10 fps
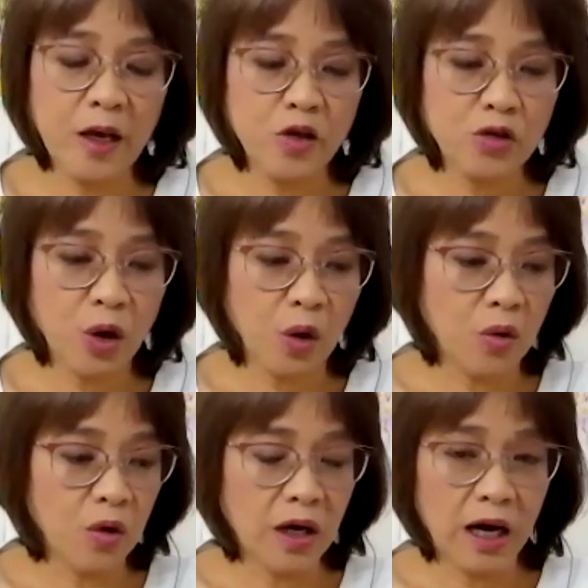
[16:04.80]

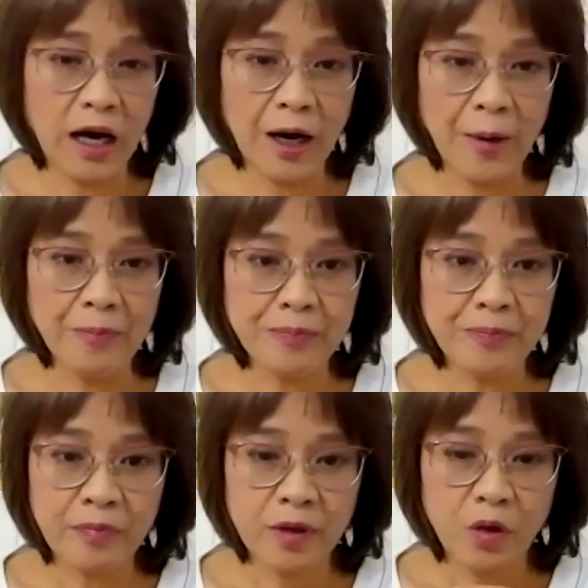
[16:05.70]
so
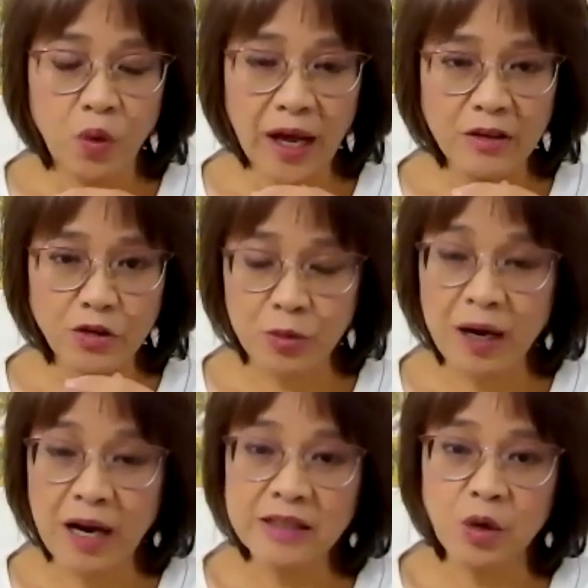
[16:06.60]
when she
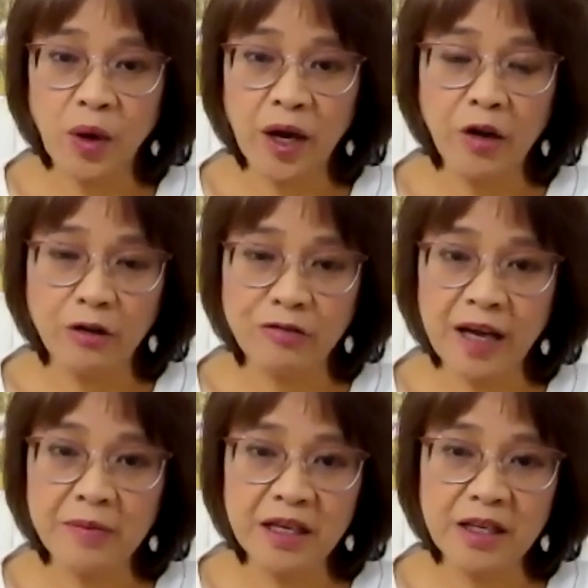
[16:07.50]
passed away, her
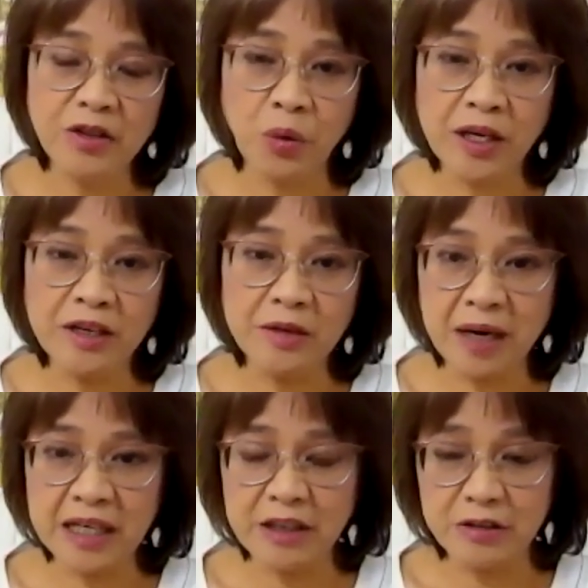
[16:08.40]
family donated
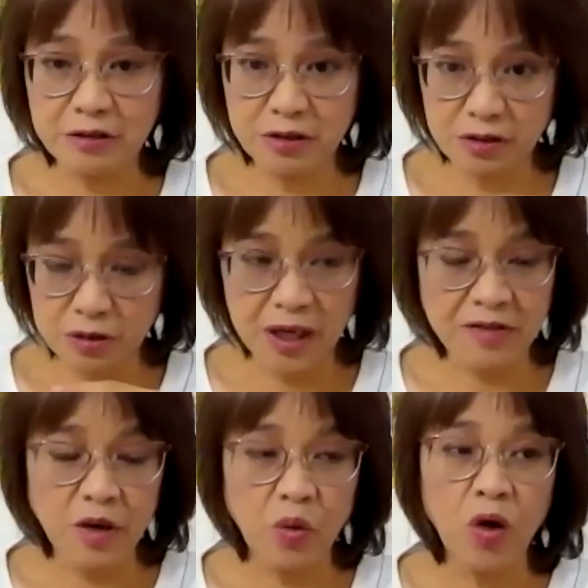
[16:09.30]
money to have
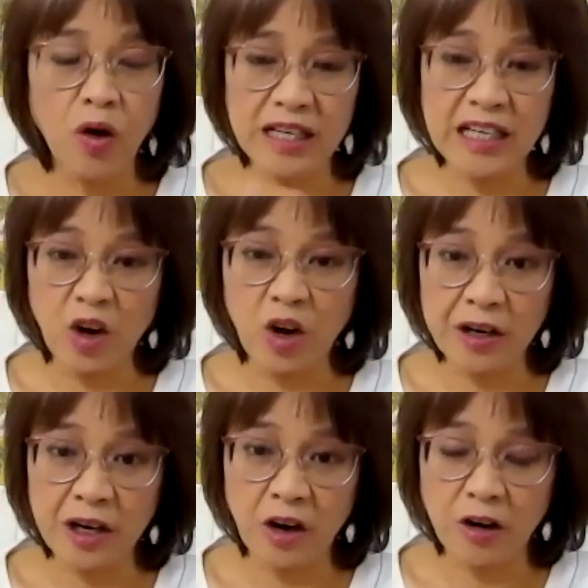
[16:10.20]
an award in
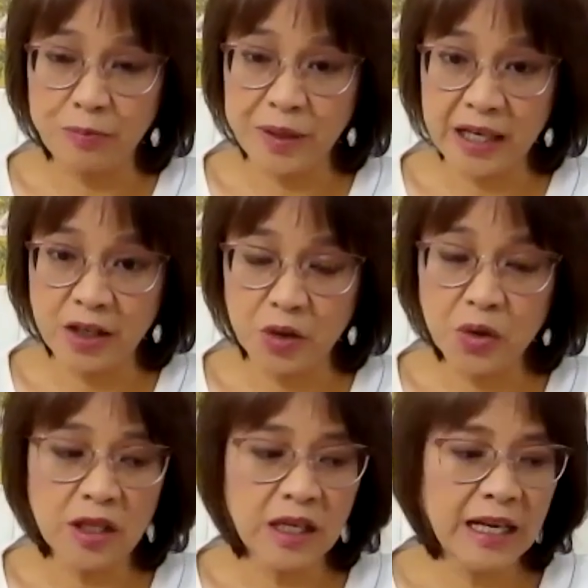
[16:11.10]
honor of Peggy
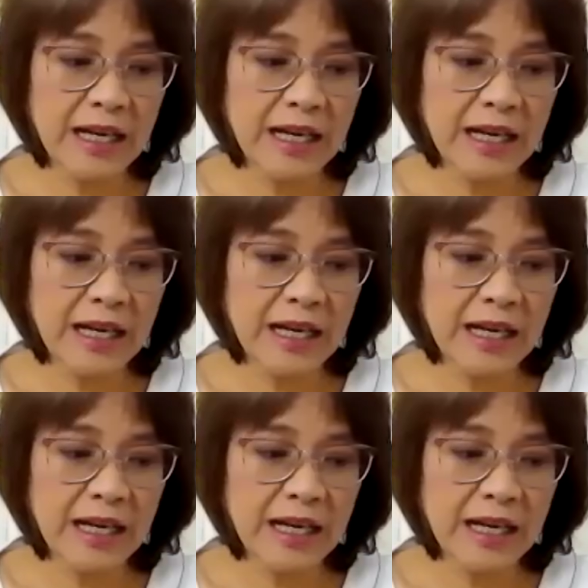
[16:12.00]
Duke.